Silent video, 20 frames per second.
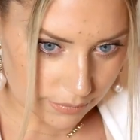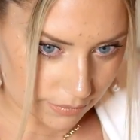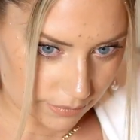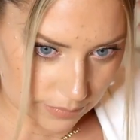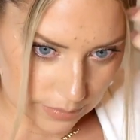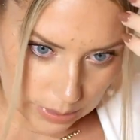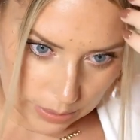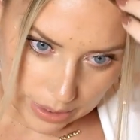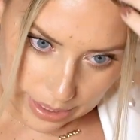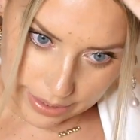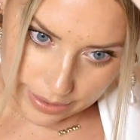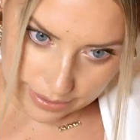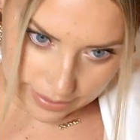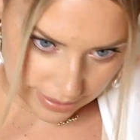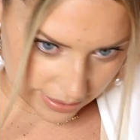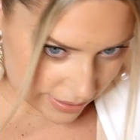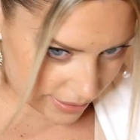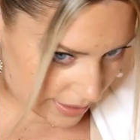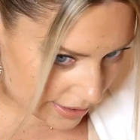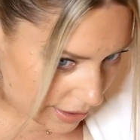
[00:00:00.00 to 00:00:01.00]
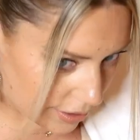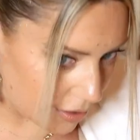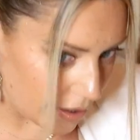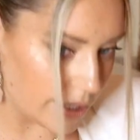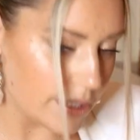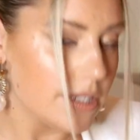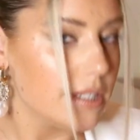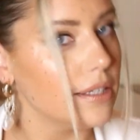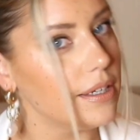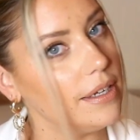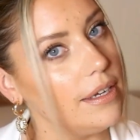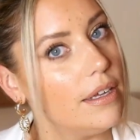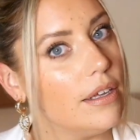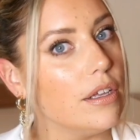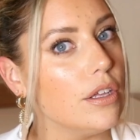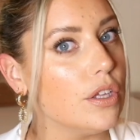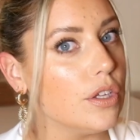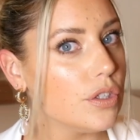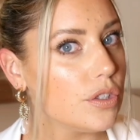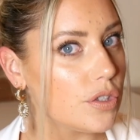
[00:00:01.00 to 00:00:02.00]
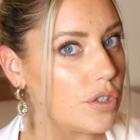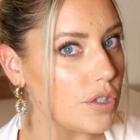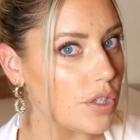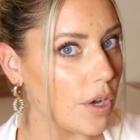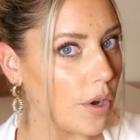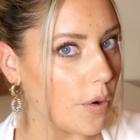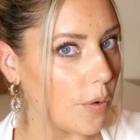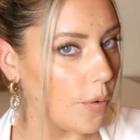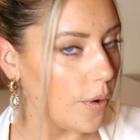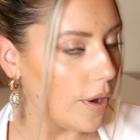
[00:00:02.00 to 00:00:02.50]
Okay, this is seriously so